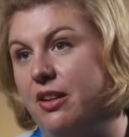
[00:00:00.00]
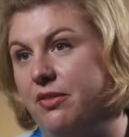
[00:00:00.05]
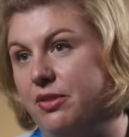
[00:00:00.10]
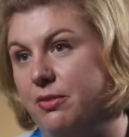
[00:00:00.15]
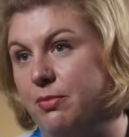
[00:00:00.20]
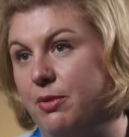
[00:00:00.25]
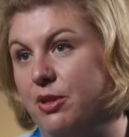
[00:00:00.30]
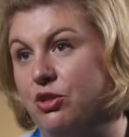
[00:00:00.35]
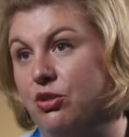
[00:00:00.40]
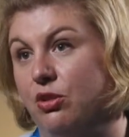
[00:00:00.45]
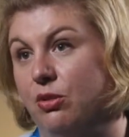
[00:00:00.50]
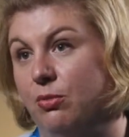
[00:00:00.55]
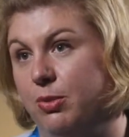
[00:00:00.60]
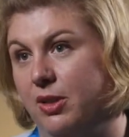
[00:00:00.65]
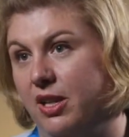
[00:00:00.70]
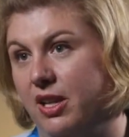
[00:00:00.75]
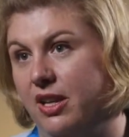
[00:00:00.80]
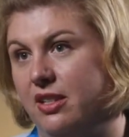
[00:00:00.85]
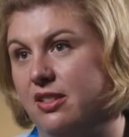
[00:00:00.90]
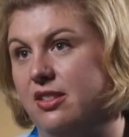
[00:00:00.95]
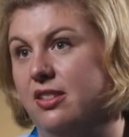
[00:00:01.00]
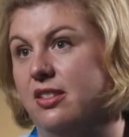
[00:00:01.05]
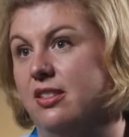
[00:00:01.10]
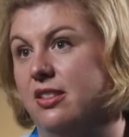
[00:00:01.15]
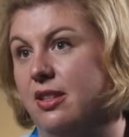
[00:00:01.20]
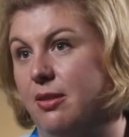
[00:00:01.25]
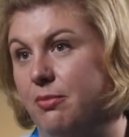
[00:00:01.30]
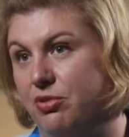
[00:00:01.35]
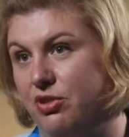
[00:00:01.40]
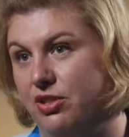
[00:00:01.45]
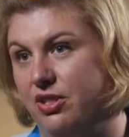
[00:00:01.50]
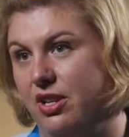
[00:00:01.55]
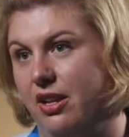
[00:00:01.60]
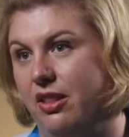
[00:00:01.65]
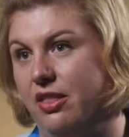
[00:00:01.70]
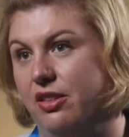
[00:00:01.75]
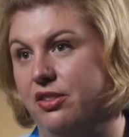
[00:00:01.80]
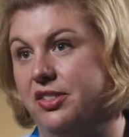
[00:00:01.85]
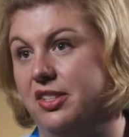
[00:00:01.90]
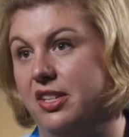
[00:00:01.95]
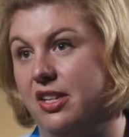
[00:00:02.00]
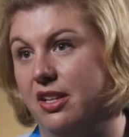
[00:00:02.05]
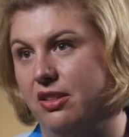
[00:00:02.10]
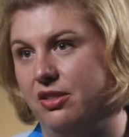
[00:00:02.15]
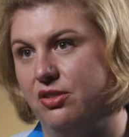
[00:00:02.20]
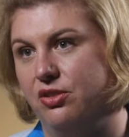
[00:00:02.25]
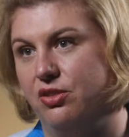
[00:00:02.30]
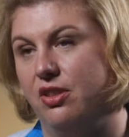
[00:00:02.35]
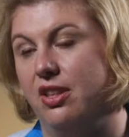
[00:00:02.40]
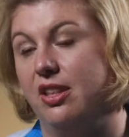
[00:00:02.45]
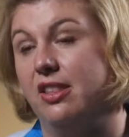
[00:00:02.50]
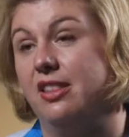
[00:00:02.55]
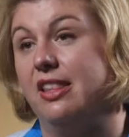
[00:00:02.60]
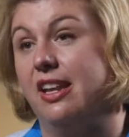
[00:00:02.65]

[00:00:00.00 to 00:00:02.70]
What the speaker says: of special appliances that protect the teeth so that